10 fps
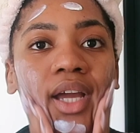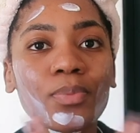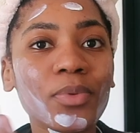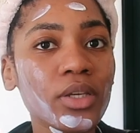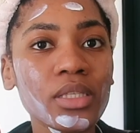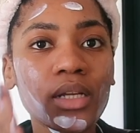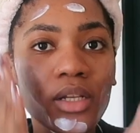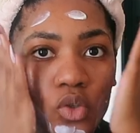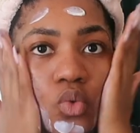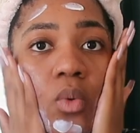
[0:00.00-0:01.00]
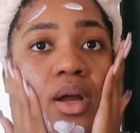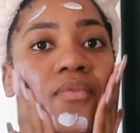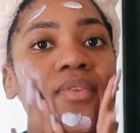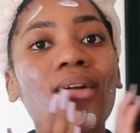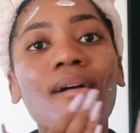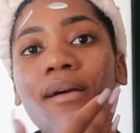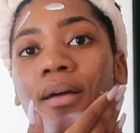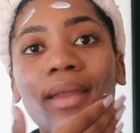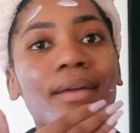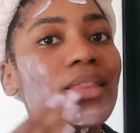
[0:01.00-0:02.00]
I basically do 1 finger,
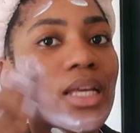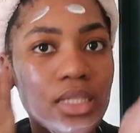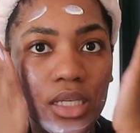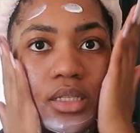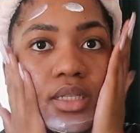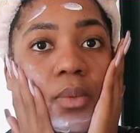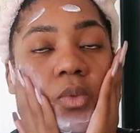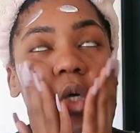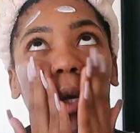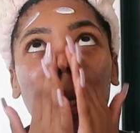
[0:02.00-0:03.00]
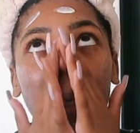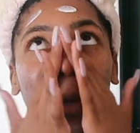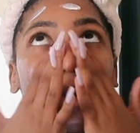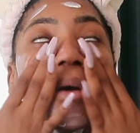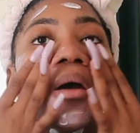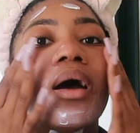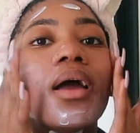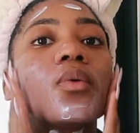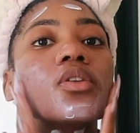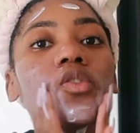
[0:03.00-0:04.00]
like that's it. I'm sorry,
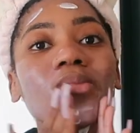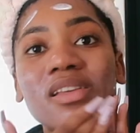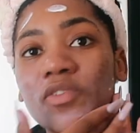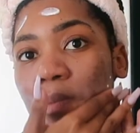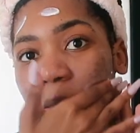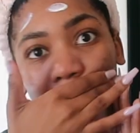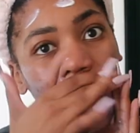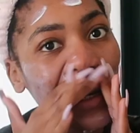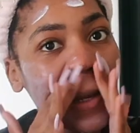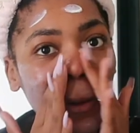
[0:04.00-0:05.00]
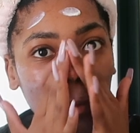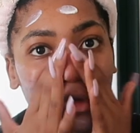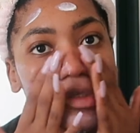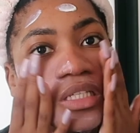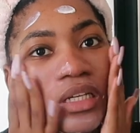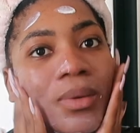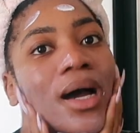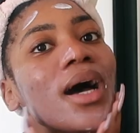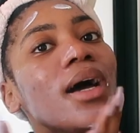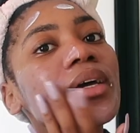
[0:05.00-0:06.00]
it was too much for me. Like, it would sting
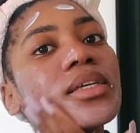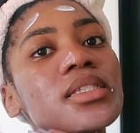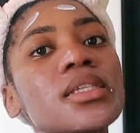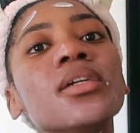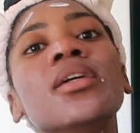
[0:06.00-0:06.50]
my eyes.